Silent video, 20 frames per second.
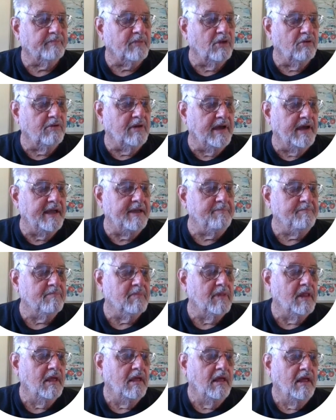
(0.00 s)
Okay,
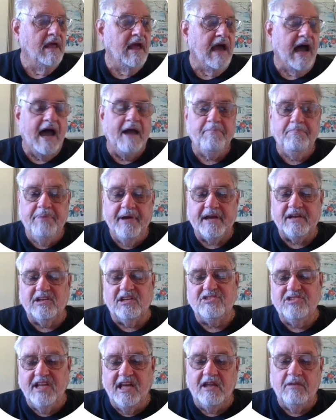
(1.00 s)
I picked a
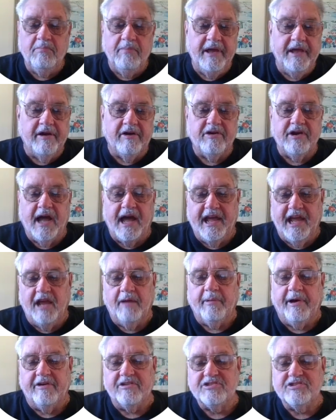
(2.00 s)
10-meter
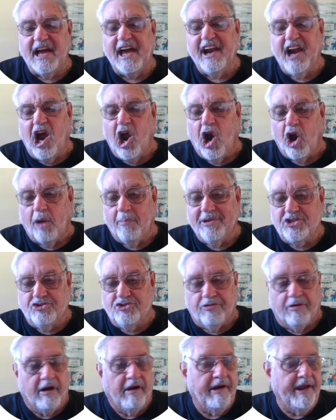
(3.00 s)
diameter. It's kind of
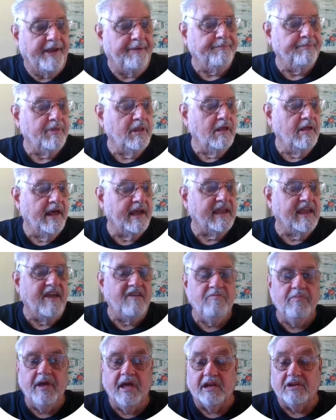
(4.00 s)
arbitrary. It
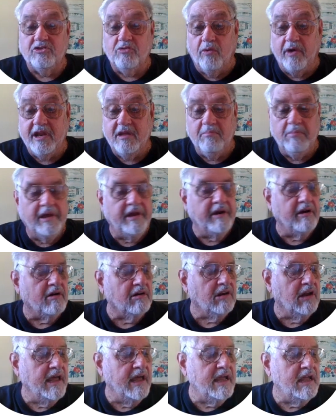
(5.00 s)
gave me a 20-meter
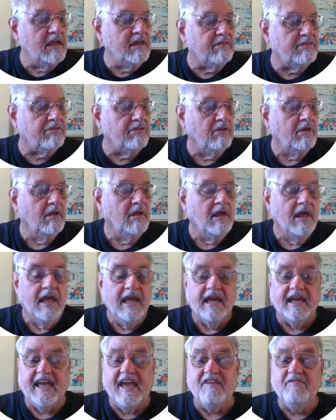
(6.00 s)
length,
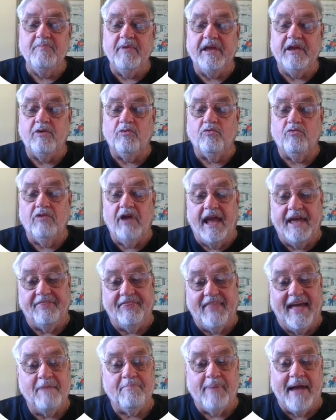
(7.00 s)
gave me at
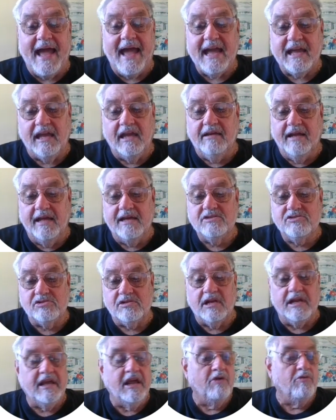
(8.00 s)
that packing
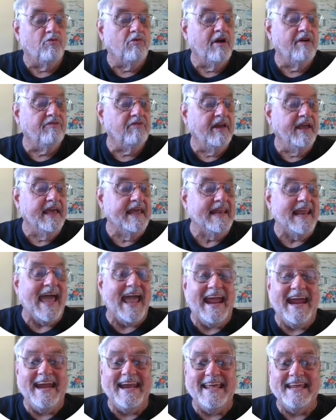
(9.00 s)
density roughly an
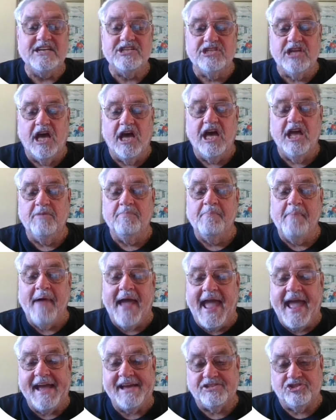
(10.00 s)
80-ton
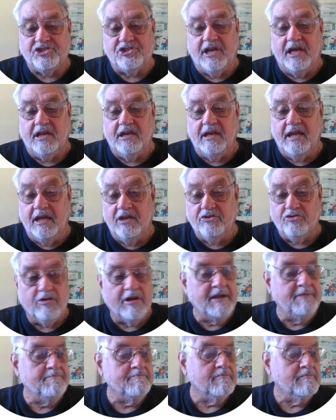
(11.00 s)
mass at entry,